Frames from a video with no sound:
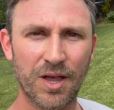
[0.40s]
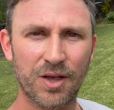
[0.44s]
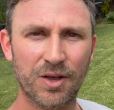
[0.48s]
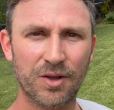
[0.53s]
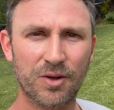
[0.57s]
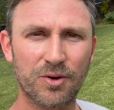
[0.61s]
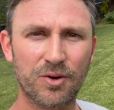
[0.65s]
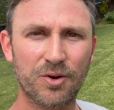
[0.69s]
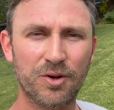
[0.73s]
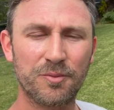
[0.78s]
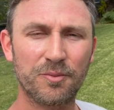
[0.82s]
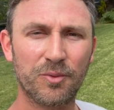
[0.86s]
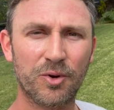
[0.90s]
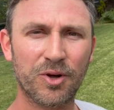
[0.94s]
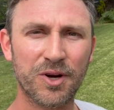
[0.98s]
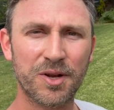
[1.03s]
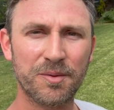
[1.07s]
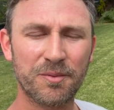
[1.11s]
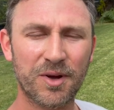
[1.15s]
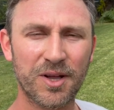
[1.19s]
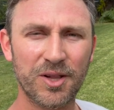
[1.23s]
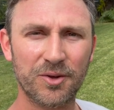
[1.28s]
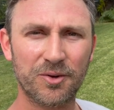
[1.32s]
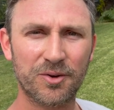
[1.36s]
Good
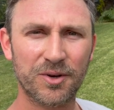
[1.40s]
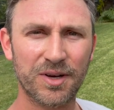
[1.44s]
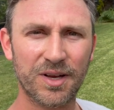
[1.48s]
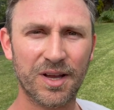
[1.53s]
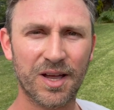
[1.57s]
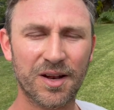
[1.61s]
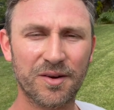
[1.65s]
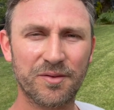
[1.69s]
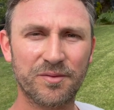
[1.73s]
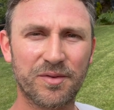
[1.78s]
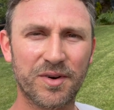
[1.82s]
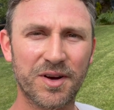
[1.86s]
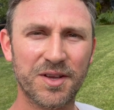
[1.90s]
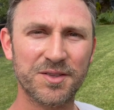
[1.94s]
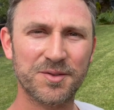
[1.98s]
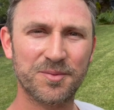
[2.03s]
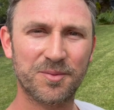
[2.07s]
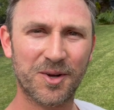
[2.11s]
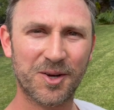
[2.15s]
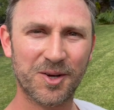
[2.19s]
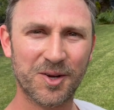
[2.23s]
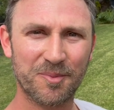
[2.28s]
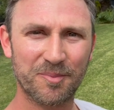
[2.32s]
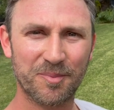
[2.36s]
morning, my lawn gun friends.
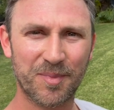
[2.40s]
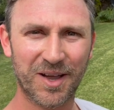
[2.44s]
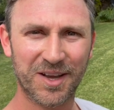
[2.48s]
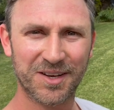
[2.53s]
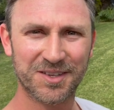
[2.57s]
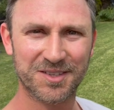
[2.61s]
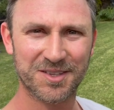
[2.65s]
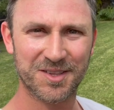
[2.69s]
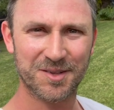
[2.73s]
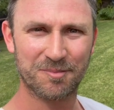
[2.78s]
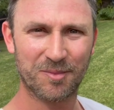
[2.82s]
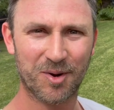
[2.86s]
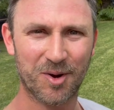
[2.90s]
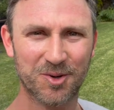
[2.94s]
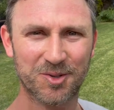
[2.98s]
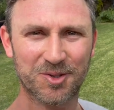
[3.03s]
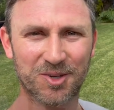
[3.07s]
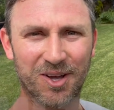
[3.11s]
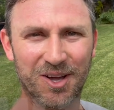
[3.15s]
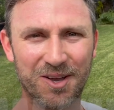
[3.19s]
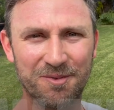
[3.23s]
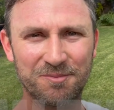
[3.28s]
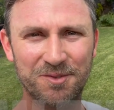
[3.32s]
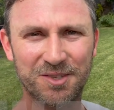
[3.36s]
Welcome back to the
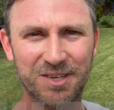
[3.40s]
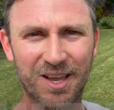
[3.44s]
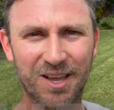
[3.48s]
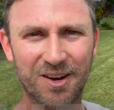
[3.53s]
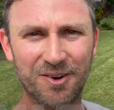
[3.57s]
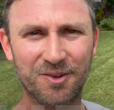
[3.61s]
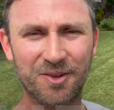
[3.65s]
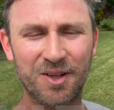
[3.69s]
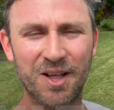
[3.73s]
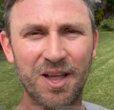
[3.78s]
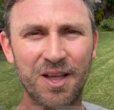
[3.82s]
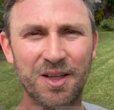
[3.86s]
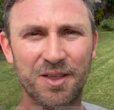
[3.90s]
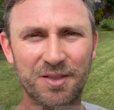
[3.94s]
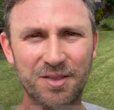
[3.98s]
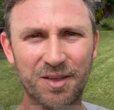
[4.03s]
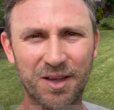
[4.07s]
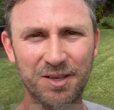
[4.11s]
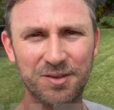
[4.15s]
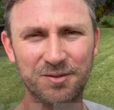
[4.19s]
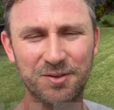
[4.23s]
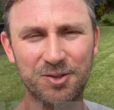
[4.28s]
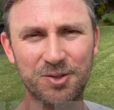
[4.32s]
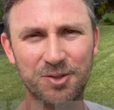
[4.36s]
Mowtime channel.
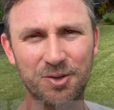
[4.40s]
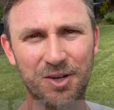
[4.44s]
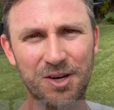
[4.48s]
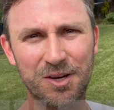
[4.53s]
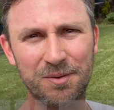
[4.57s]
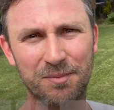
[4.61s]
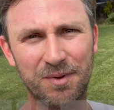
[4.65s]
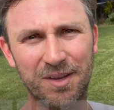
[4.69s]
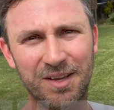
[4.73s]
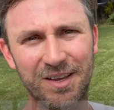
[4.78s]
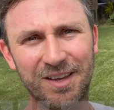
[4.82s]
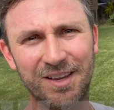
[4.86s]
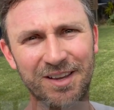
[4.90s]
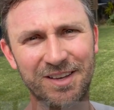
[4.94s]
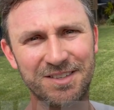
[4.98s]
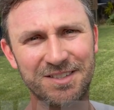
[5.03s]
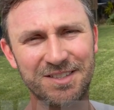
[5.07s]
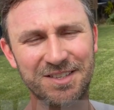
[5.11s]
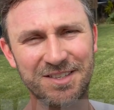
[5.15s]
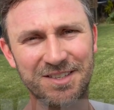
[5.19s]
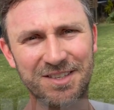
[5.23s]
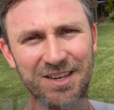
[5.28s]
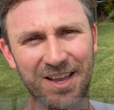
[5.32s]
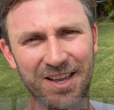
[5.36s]
Thanks for joining me in
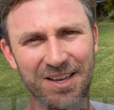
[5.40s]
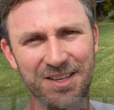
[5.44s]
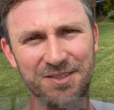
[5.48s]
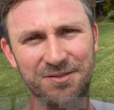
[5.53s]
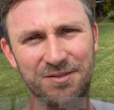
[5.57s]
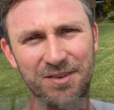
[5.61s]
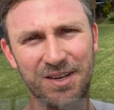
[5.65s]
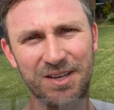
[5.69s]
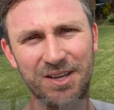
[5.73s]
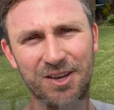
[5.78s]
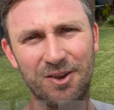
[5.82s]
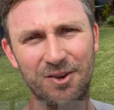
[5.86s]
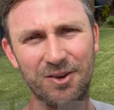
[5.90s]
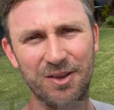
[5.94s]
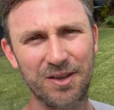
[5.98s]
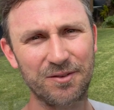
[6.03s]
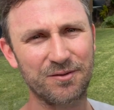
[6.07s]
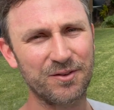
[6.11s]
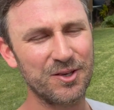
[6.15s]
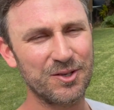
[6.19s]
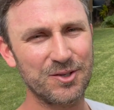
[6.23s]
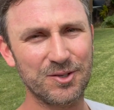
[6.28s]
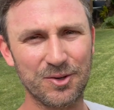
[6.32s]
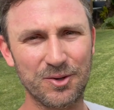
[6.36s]
today's video.
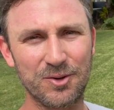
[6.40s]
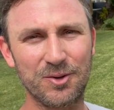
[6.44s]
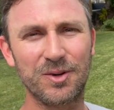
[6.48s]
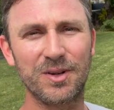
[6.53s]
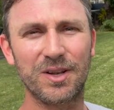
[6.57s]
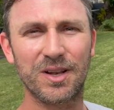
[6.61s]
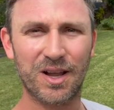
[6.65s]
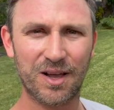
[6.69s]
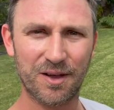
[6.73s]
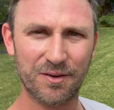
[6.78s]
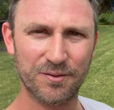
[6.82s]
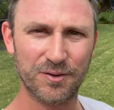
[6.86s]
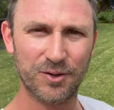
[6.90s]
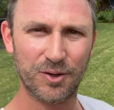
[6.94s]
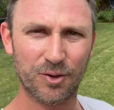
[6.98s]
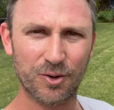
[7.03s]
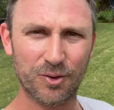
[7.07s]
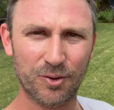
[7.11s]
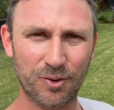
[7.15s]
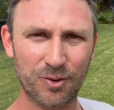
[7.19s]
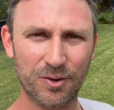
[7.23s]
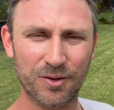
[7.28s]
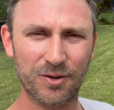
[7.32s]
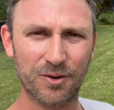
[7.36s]
If you do love your
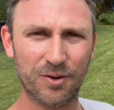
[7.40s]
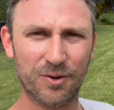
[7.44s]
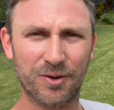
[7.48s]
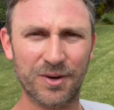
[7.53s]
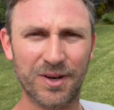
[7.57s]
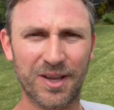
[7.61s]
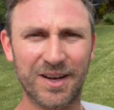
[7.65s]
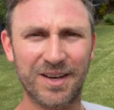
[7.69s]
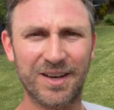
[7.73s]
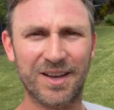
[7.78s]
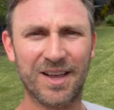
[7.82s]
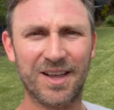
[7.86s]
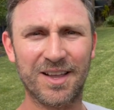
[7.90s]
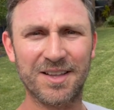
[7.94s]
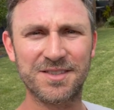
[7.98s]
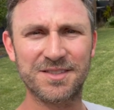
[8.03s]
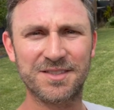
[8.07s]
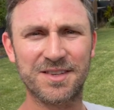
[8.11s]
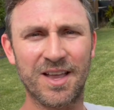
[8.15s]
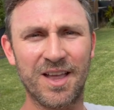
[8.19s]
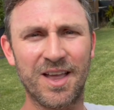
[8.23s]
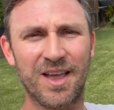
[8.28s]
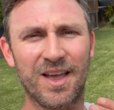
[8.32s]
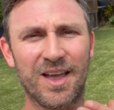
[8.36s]
lawn and
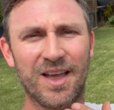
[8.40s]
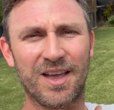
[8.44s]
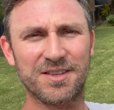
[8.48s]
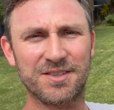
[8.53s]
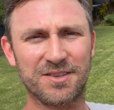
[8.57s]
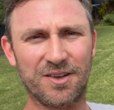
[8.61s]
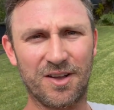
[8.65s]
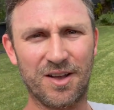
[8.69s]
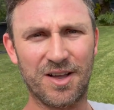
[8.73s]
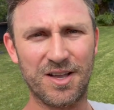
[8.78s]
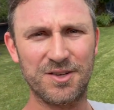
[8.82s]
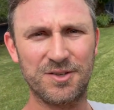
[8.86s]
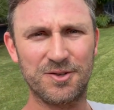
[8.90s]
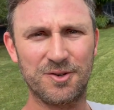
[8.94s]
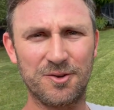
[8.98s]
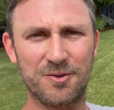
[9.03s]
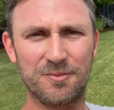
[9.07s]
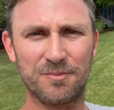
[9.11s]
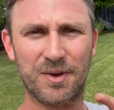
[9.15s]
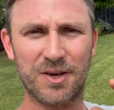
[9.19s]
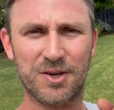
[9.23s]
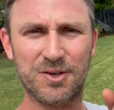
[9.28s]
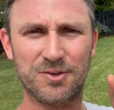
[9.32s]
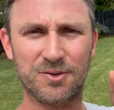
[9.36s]
guns as I do,
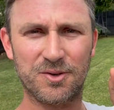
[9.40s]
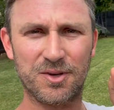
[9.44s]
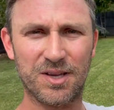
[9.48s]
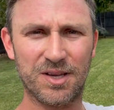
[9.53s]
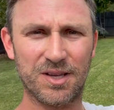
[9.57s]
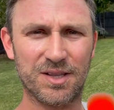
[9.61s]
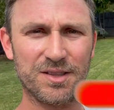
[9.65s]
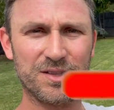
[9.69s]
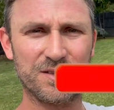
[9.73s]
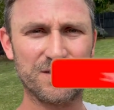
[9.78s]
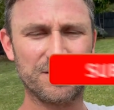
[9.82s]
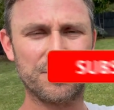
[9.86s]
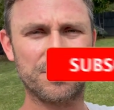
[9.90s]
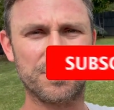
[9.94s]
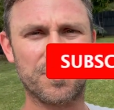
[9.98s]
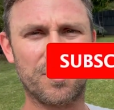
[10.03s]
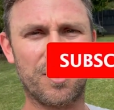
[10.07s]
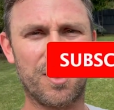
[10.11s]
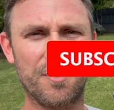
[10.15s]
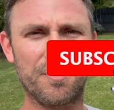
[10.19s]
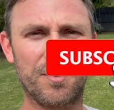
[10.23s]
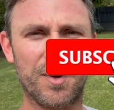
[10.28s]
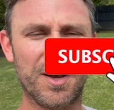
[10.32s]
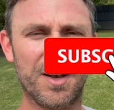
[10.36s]
make sure you hit the
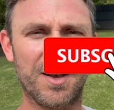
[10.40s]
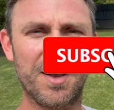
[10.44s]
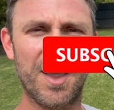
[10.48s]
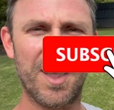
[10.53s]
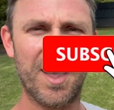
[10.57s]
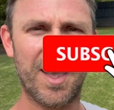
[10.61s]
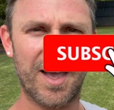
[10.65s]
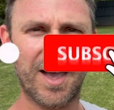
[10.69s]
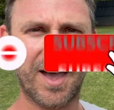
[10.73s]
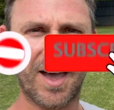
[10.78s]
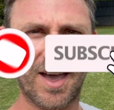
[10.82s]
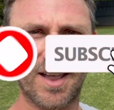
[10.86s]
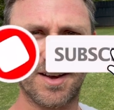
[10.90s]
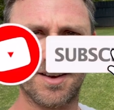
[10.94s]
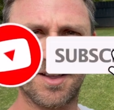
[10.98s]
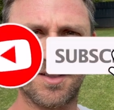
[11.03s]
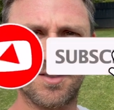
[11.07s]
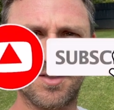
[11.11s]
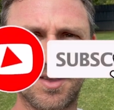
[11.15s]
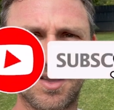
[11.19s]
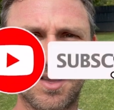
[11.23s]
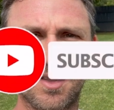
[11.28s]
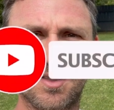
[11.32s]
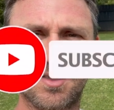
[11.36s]
subscribe button and
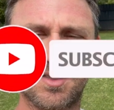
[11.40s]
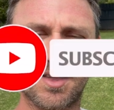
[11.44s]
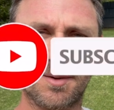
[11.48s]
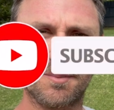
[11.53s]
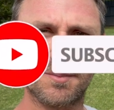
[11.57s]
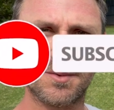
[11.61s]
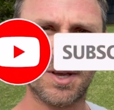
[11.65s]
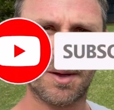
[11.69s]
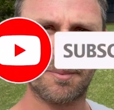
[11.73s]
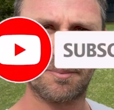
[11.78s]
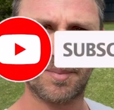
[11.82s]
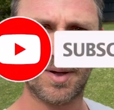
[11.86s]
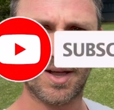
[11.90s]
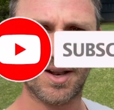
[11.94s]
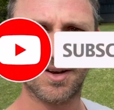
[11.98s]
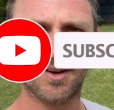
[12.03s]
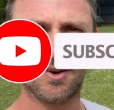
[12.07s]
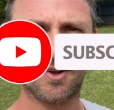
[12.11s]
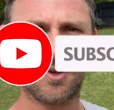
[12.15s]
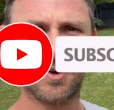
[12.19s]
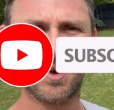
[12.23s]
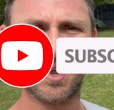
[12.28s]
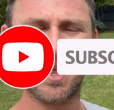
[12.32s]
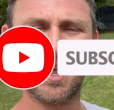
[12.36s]
the thumbs up button
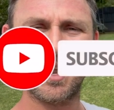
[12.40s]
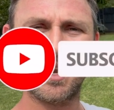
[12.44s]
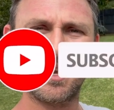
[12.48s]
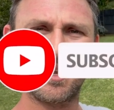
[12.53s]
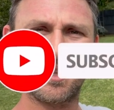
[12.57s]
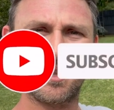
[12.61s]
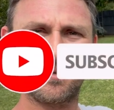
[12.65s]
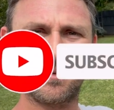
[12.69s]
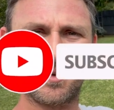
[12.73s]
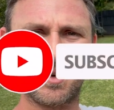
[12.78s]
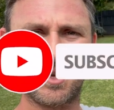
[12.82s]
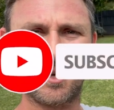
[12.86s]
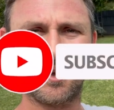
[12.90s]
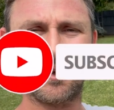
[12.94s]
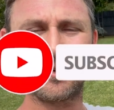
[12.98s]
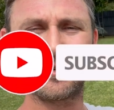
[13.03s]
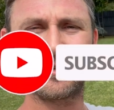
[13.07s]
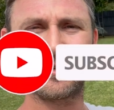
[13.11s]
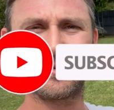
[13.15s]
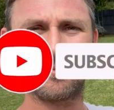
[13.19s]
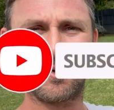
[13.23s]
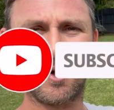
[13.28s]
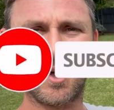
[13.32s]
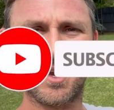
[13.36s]
on any of the
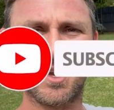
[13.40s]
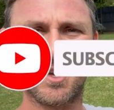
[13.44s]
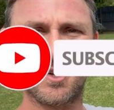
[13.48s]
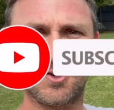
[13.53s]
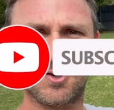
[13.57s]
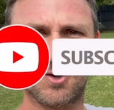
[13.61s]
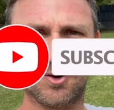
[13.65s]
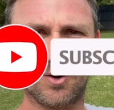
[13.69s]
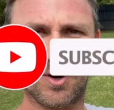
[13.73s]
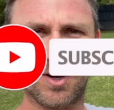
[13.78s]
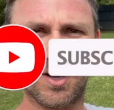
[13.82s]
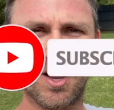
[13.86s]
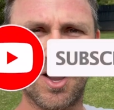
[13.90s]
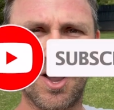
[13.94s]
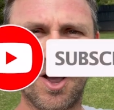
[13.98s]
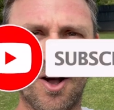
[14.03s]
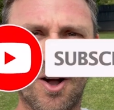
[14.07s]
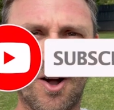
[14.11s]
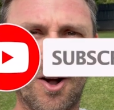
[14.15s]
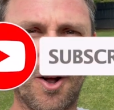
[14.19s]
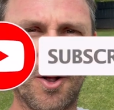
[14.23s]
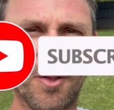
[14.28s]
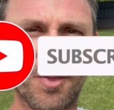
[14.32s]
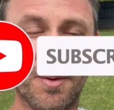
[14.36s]
videos you might enjoy
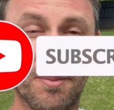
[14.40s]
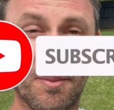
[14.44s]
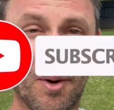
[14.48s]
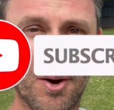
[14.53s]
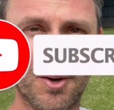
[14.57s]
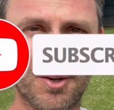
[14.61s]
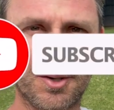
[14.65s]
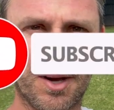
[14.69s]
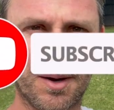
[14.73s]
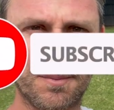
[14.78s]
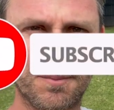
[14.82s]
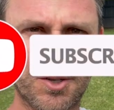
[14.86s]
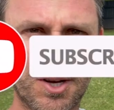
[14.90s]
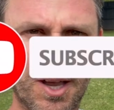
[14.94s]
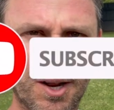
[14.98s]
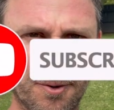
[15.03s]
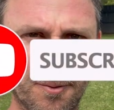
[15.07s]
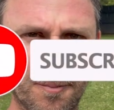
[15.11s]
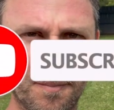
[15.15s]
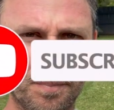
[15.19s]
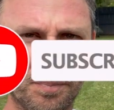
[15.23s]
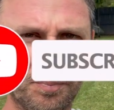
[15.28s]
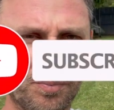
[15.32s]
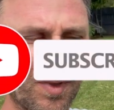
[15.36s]
on the Mowtime
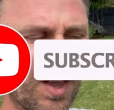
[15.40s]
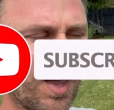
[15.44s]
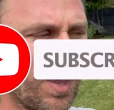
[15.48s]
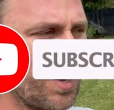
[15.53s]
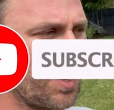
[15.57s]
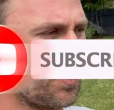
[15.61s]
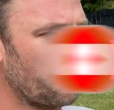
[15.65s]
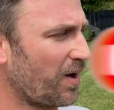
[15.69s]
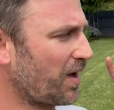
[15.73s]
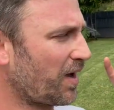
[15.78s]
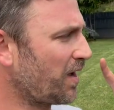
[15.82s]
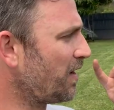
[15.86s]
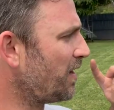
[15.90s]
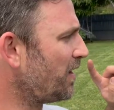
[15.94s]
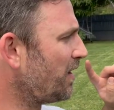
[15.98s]
channel. Anyway,